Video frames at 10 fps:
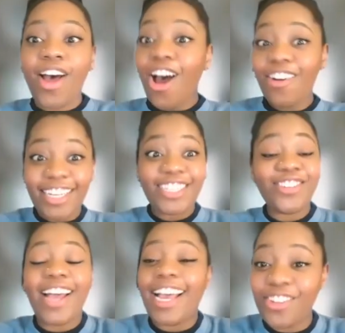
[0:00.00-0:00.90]
All right,
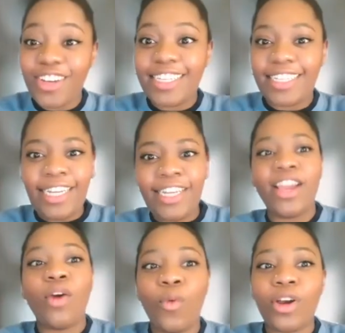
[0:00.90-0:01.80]
so as you can
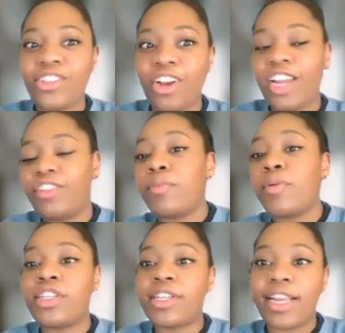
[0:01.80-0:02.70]
see, we're starting from
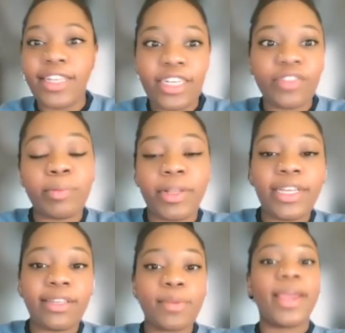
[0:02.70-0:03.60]
a slightly different
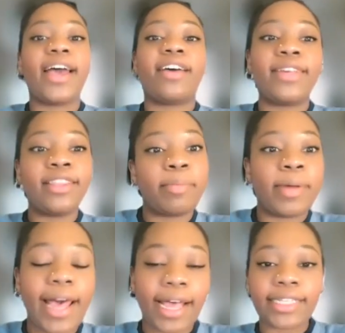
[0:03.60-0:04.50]
place than we have in the
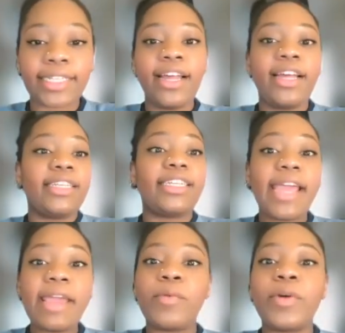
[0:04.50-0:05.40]
past.
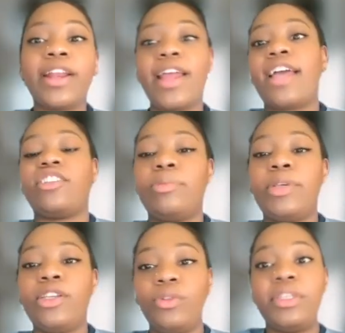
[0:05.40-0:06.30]
Today, we're gonna actually be
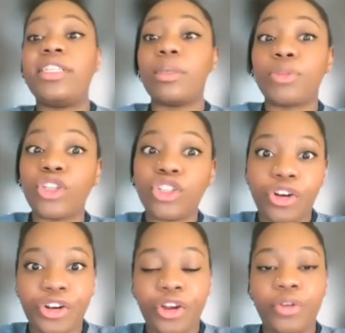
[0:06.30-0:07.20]
using some
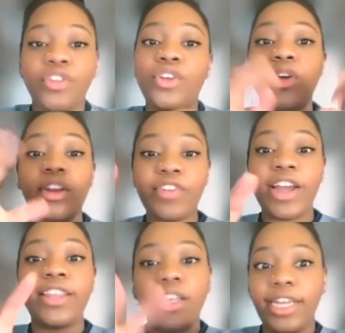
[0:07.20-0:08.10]
starter code. So you can
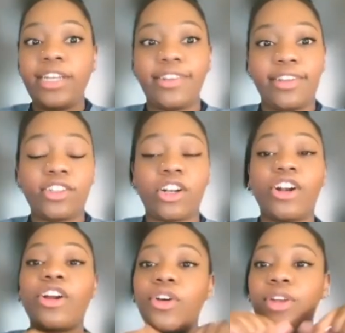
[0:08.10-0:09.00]
find the link to the
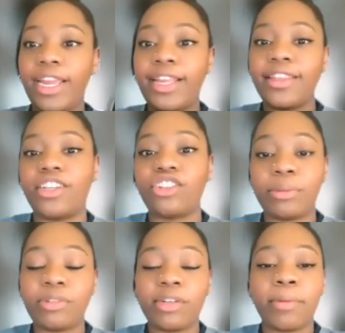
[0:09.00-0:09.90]
starter code in the
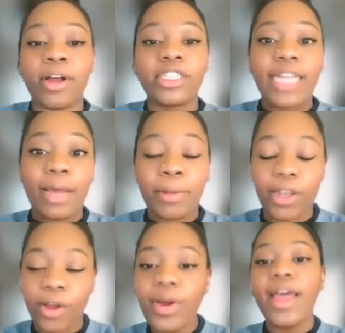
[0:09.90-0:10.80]
description box down
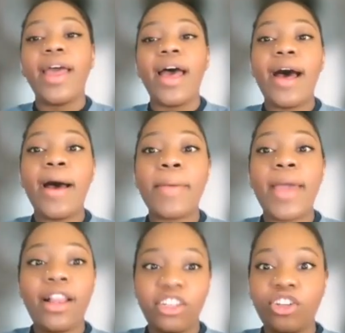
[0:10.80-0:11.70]
below. Um, and
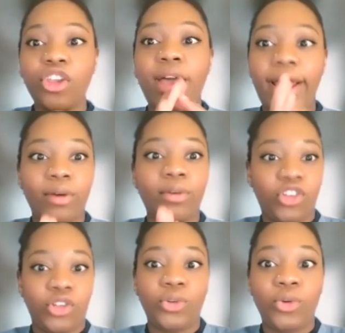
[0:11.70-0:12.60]
I'll show you how
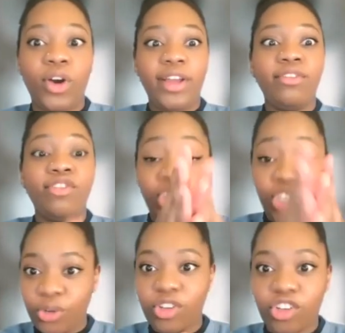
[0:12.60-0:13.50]
to
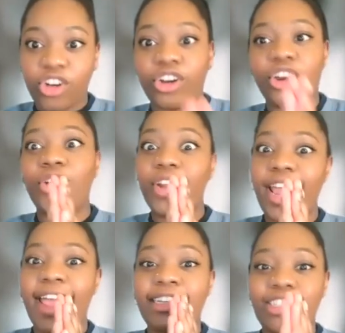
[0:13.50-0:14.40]
use the starter code
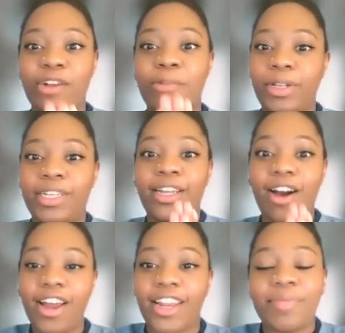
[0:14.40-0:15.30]
and start building
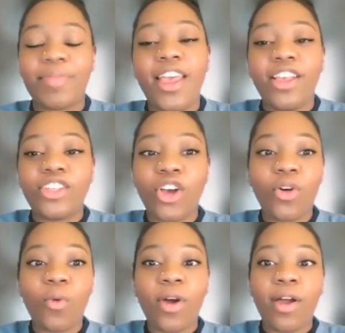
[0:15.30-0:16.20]
on it.
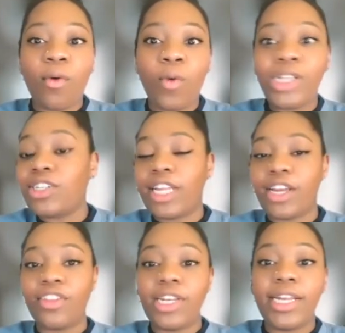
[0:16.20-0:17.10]
So once you click
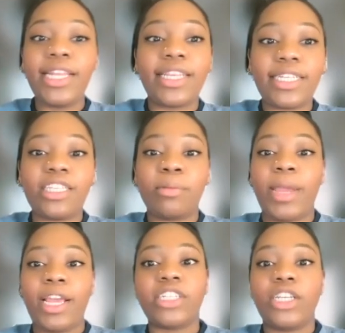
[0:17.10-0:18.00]
on the link, this is the
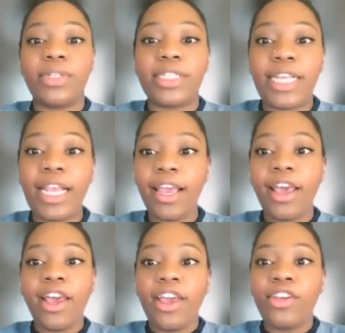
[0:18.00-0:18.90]
page that you will see
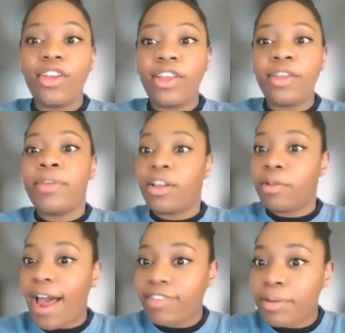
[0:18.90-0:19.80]
you'll
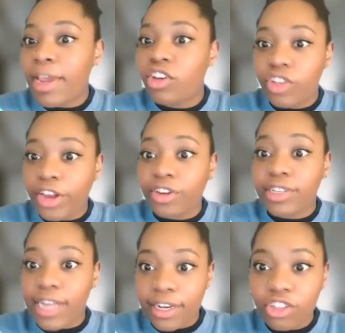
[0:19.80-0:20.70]
have to make sure that you're
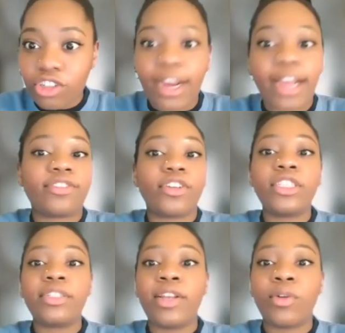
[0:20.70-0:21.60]
signed into Scratch
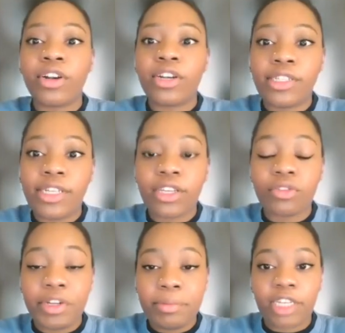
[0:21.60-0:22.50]
first in order to see this
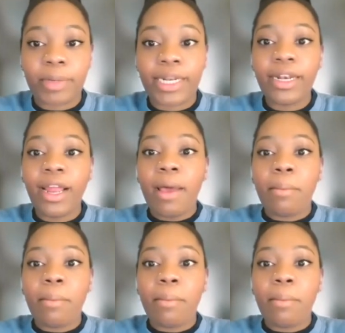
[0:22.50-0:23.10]
remix button.